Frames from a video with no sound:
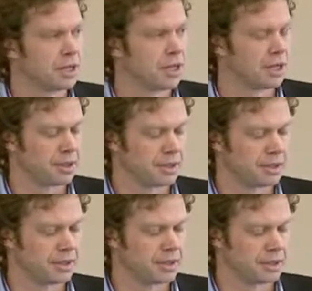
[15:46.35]

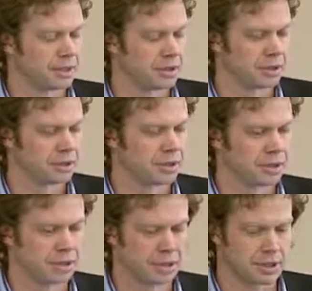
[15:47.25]
um, that have worked
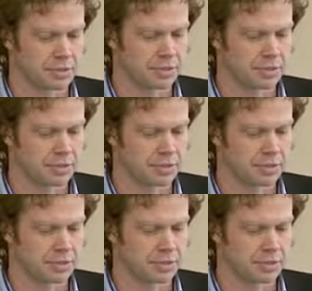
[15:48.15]
with um,